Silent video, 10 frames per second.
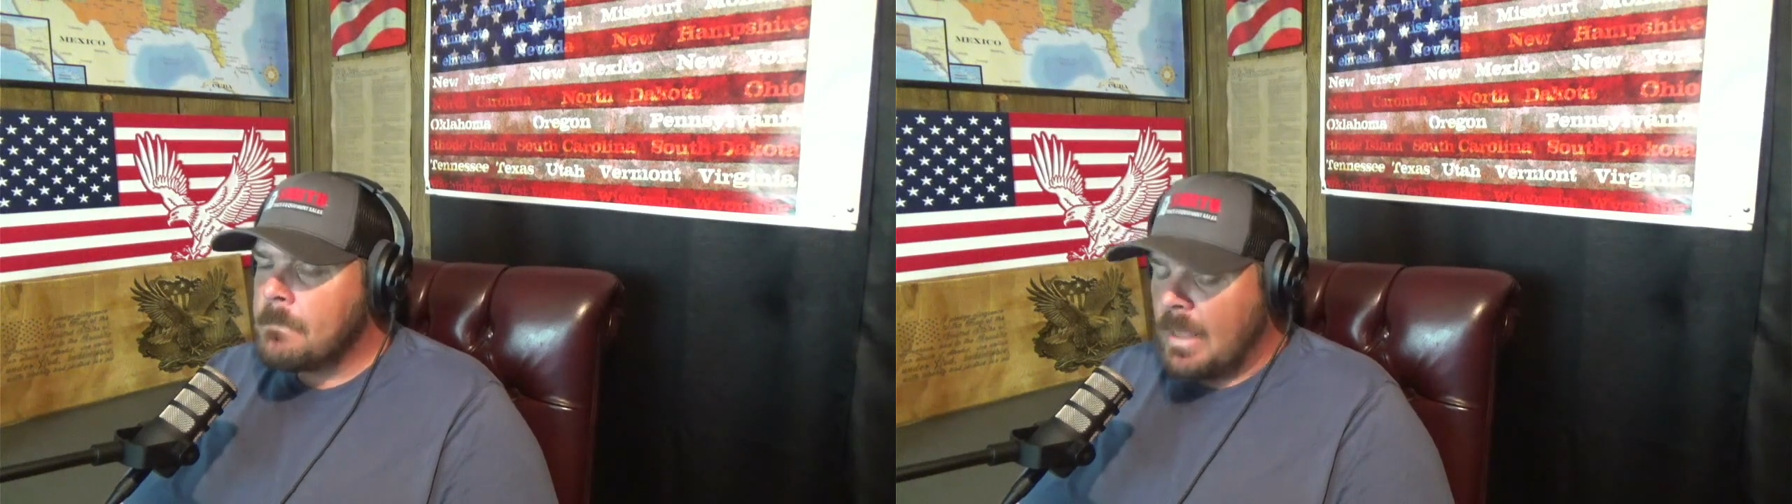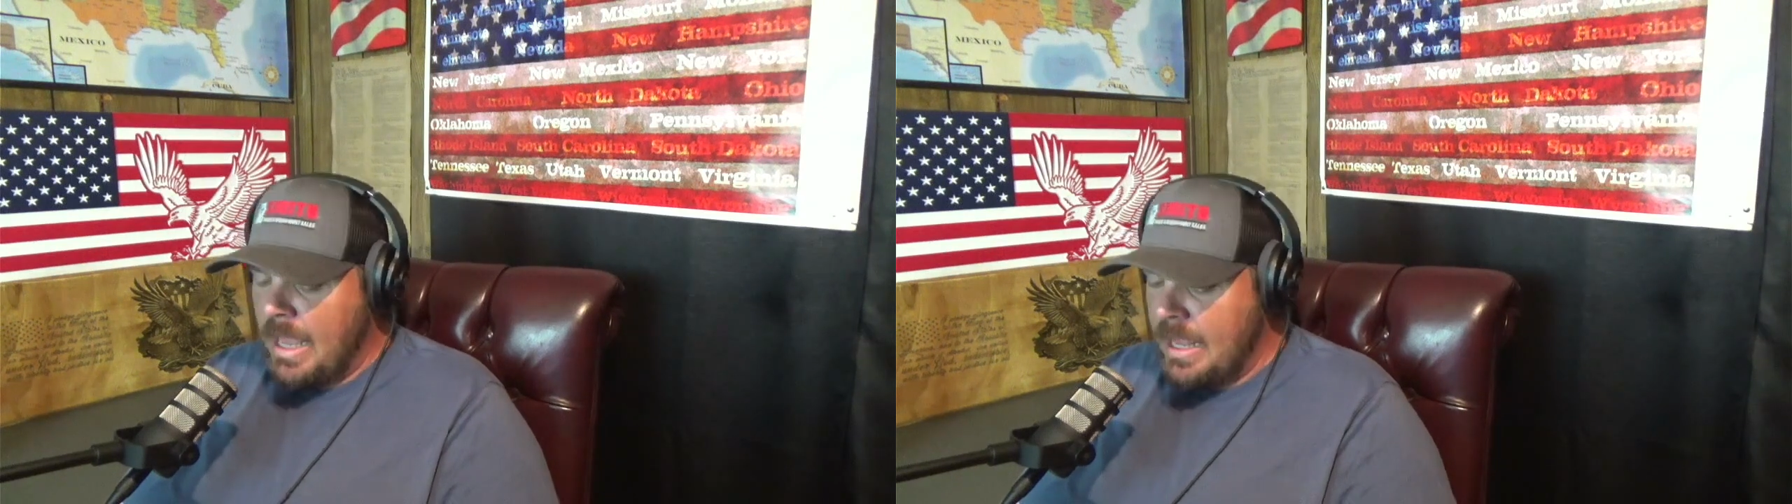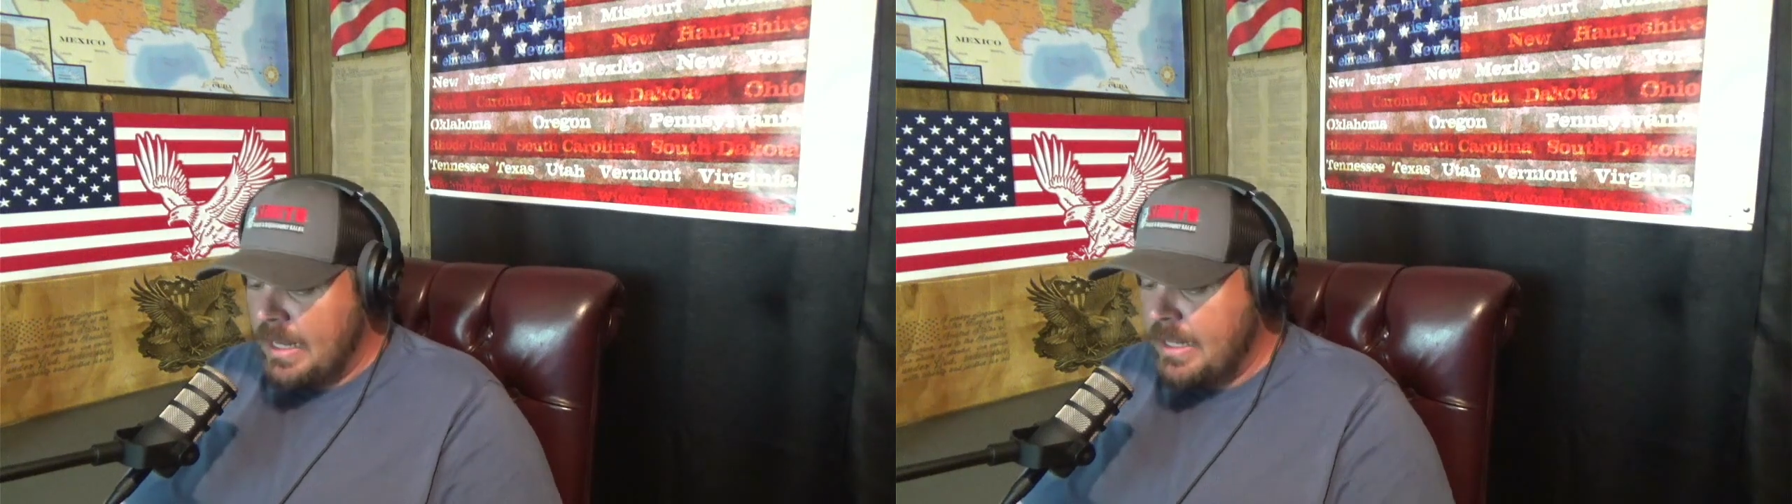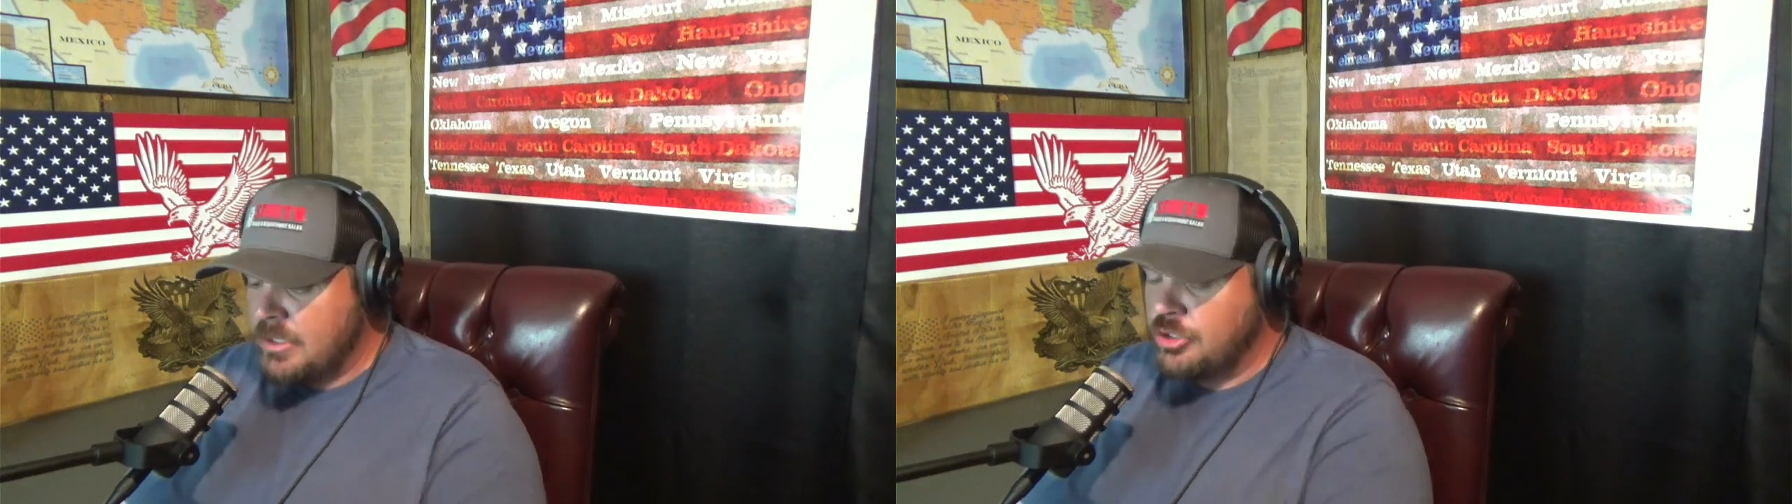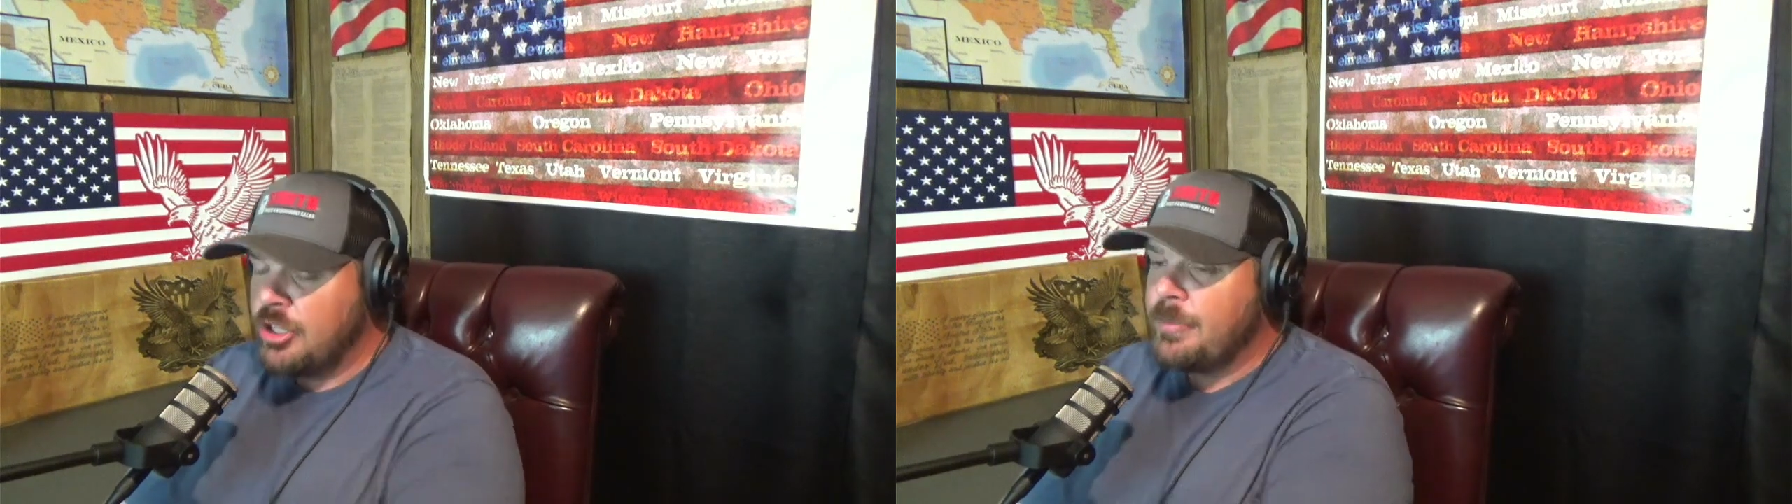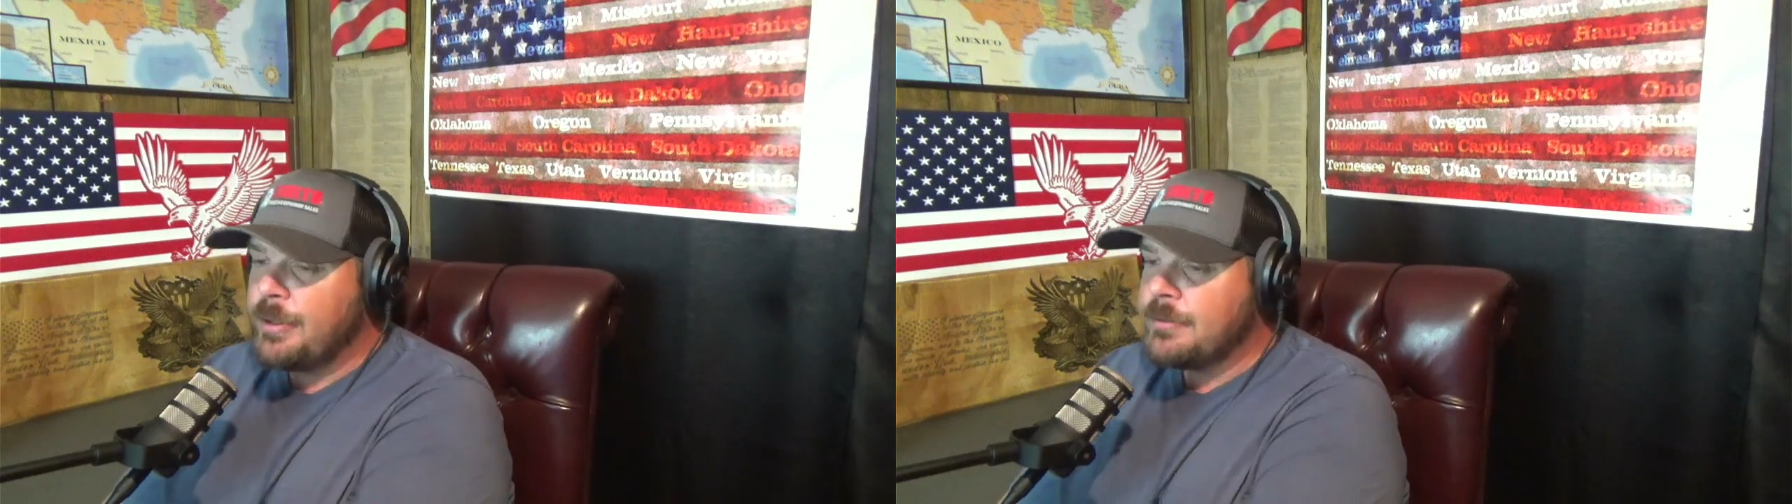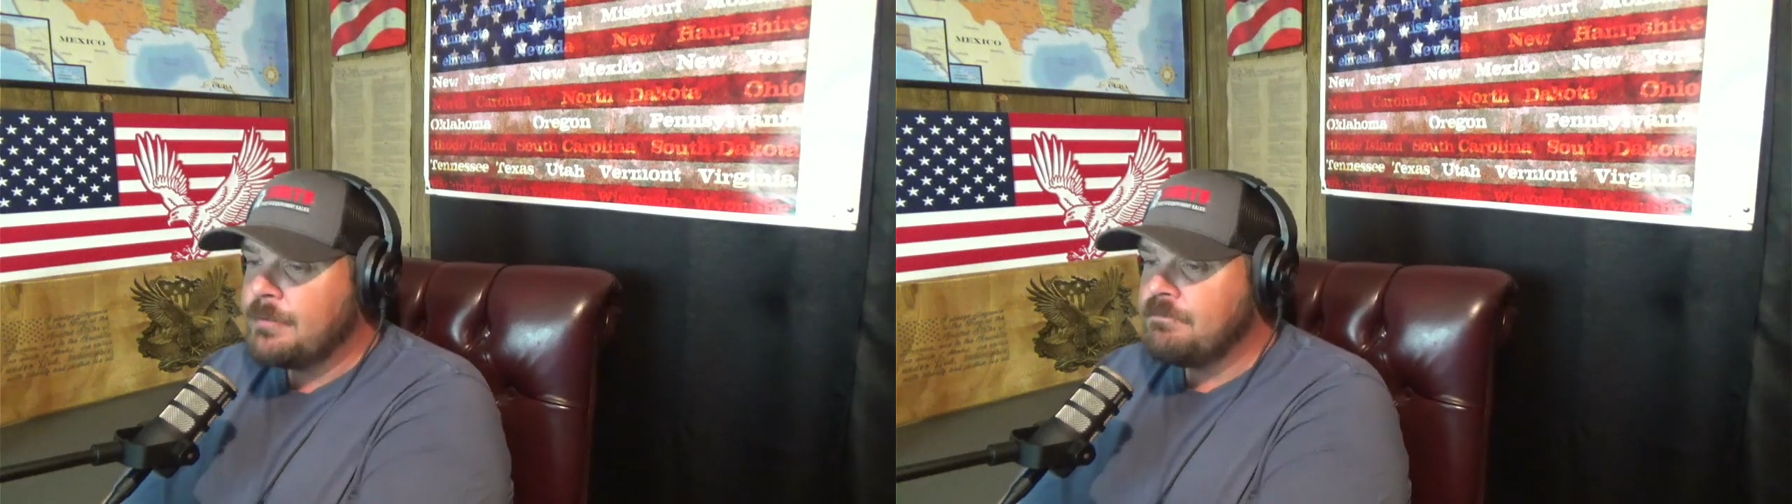And ladies and gentlemen,